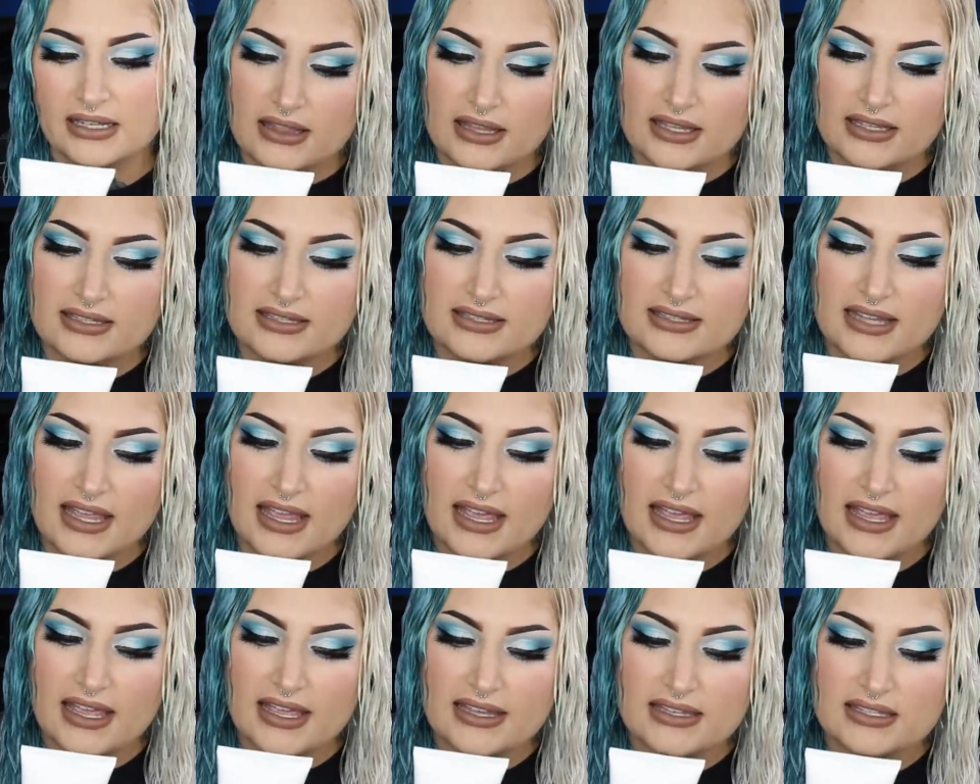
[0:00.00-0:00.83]
This
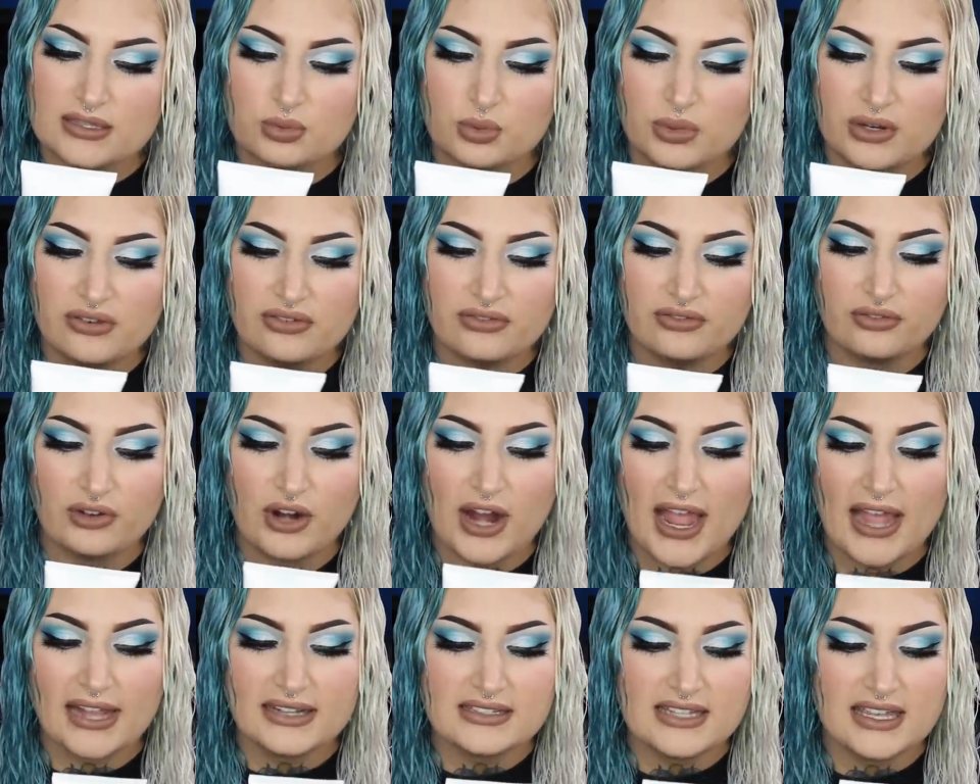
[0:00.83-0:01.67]
says
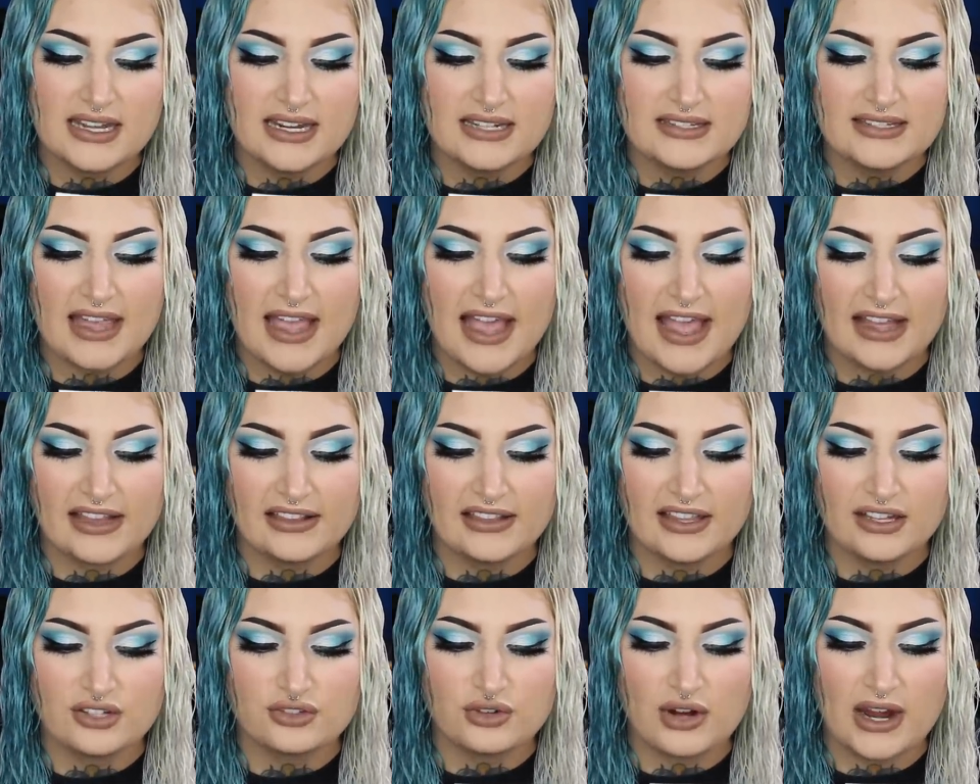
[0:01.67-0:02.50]
refract and attack
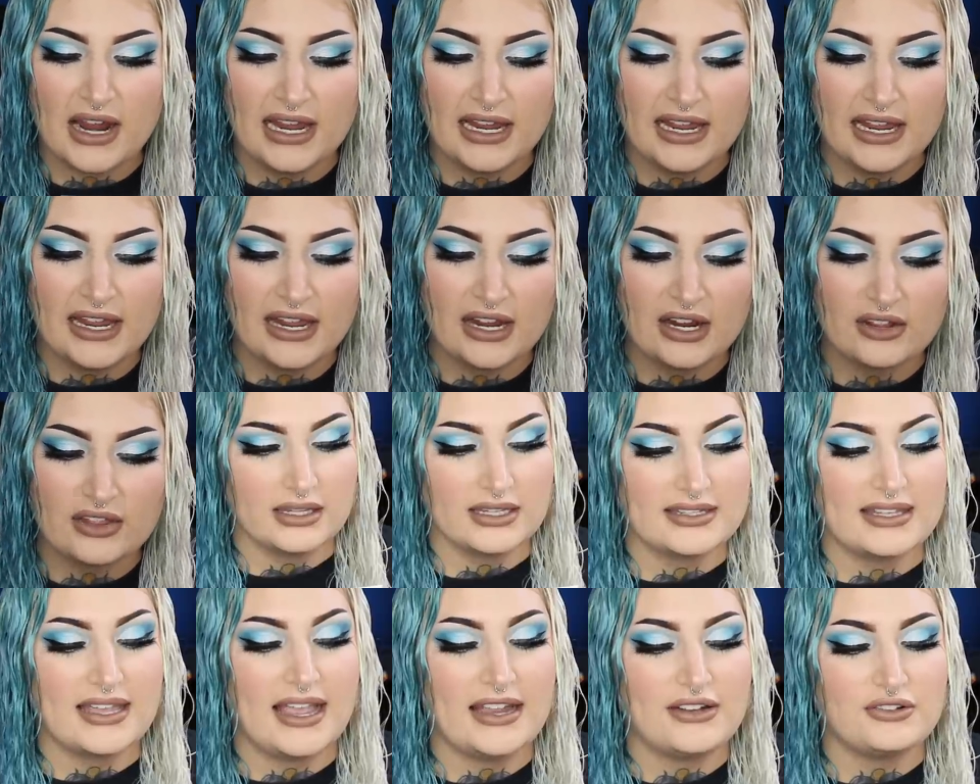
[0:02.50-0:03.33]
that dry hair.
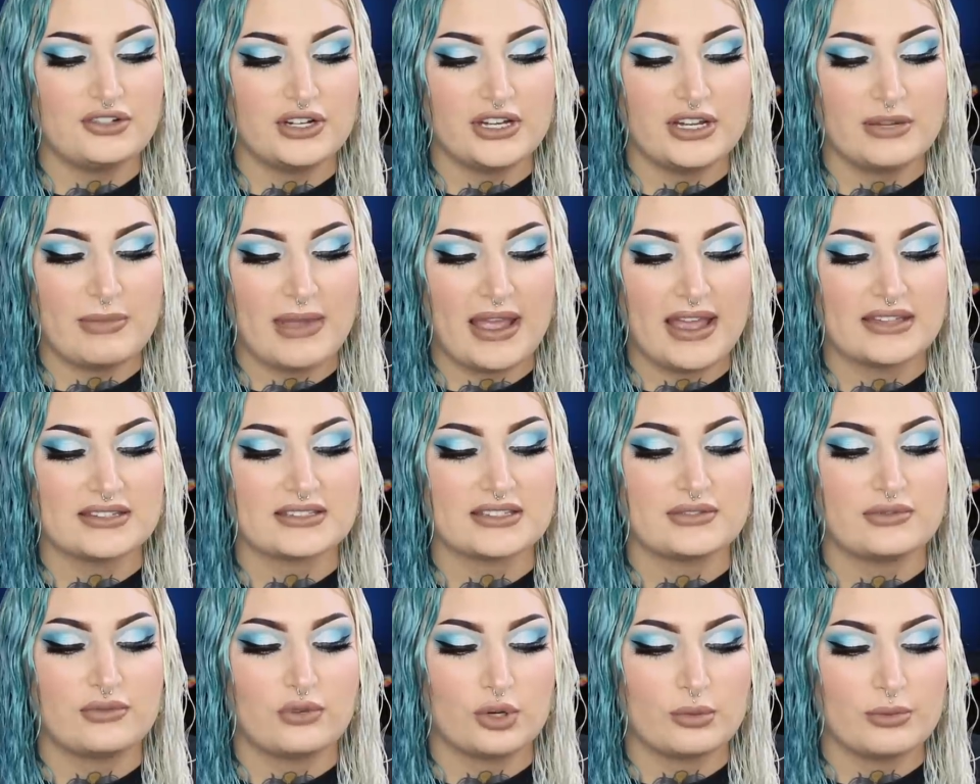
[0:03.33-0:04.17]
This hydrating
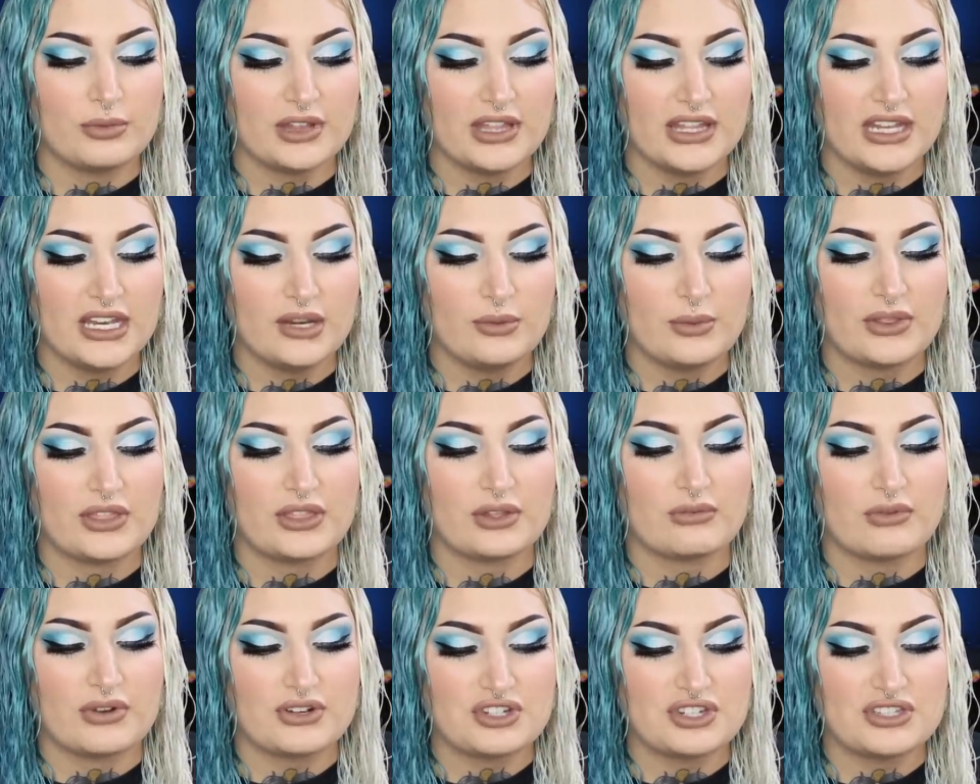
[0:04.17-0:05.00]
mask formulated with
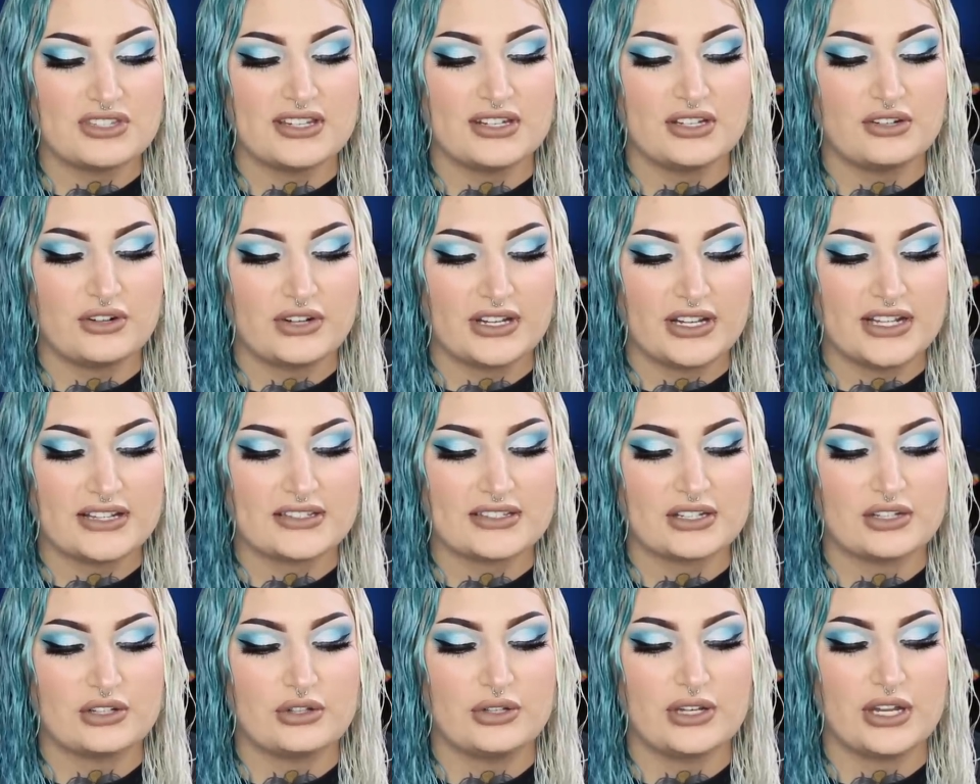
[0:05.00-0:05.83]
the richest
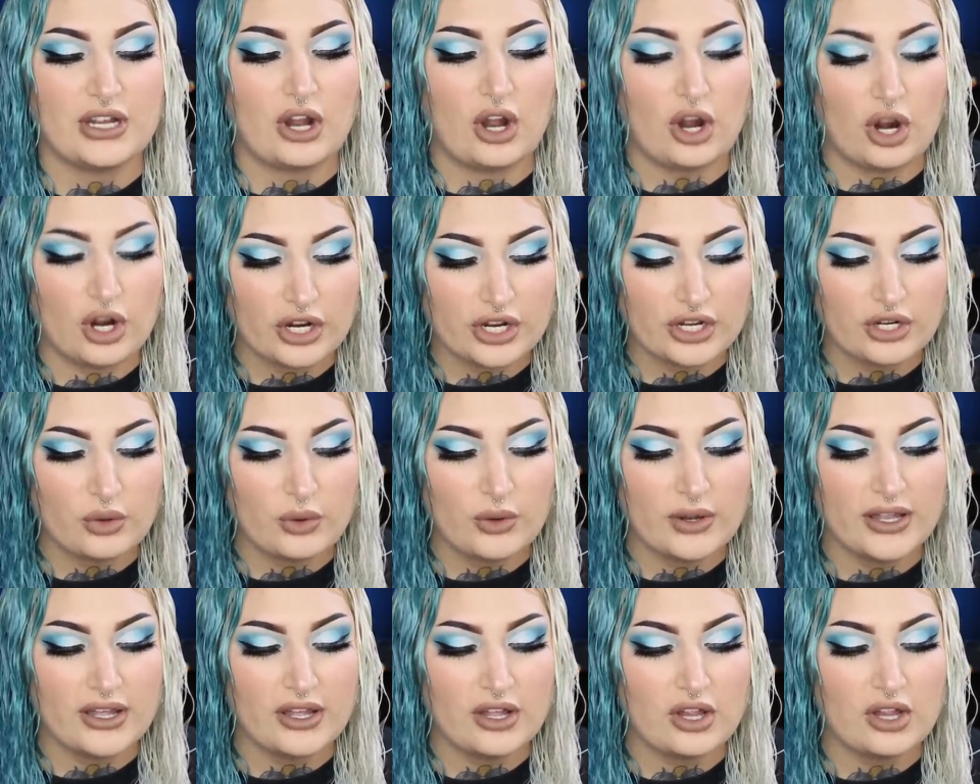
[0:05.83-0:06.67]
ingredients including argan
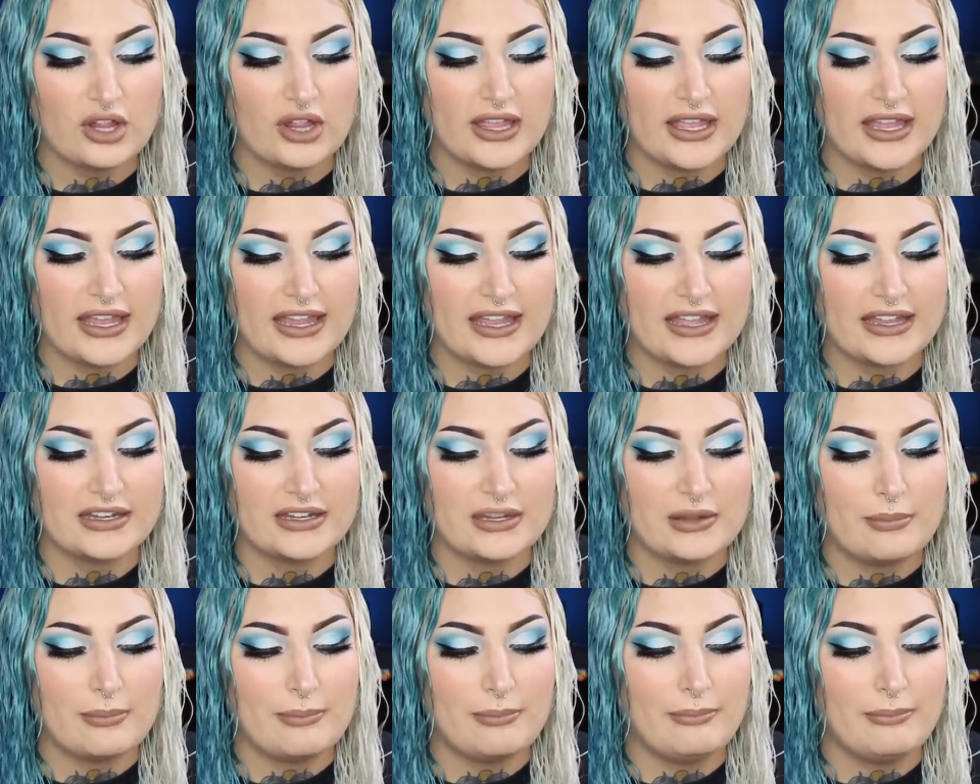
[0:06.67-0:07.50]
oil and